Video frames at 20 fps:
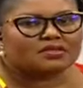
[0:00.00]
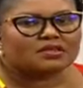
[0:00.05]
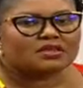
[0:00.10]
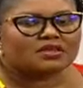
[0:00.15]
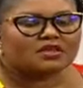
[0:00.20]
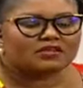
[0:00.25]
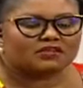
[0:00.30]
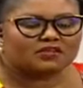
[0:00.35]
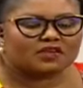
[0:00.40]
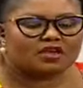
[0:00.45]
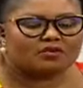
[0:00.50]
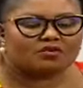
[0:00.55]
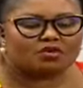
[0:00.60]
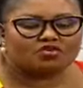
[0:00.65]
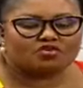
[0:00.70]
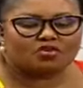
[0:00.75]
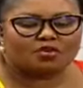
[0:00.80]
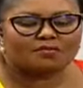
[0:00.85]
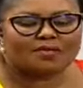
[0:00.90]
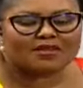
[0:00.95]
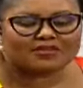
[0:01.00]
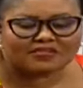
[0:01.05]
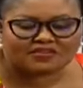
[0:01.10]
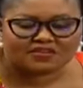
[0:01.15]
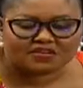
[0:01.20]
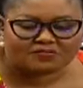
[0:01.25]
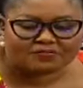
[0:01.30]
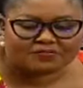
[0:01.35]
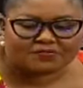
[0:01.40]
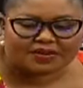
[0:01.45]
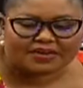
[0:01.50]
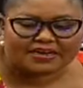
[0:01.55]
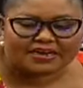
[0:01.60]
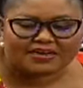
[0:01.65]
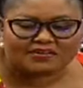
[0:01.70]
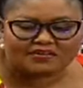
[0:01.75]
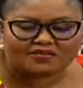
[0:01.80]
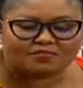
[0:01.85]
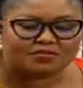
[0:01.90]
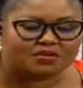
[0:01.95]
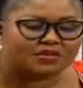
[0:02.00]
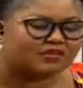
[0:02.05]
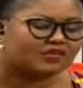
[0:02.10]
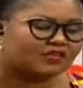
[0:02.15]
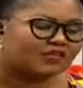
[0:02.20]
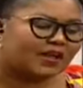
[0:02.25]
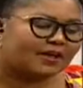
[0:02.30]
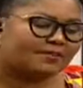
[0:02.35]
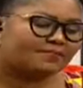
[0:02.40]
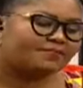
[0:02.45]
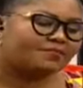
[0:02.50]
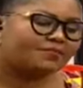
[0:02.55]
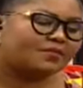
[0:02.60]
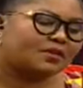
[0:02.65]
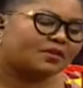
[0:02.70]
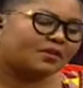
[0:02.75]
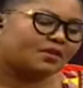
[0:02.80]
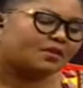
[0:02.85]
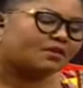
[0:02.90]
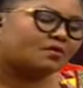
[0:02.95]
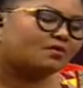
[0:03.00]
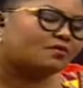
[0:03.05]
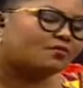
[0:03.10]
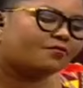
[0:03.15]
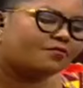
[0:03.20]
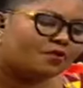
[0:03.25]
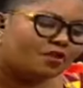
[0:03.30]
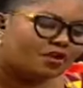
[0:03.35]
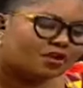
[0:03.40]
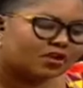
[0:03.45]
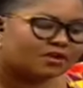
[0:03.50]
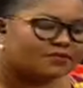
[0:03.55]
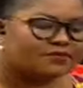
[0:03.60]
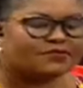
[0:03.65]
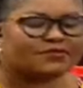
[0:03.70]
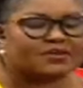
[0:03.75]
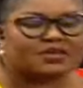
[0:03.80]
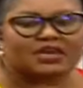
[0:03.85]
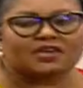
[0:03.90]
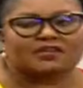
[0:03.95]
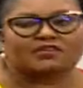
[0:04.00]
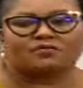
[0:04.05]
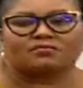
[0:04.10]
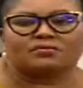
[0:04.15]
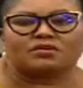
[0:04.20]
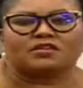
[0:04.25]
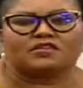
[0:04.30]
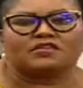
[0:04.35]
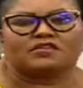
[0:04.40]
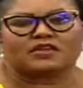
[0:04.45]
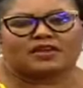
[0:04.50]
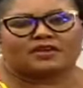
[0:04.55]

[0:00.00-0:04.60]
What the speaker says: He say you are domestic finance minister, hey. Foreign finance minister.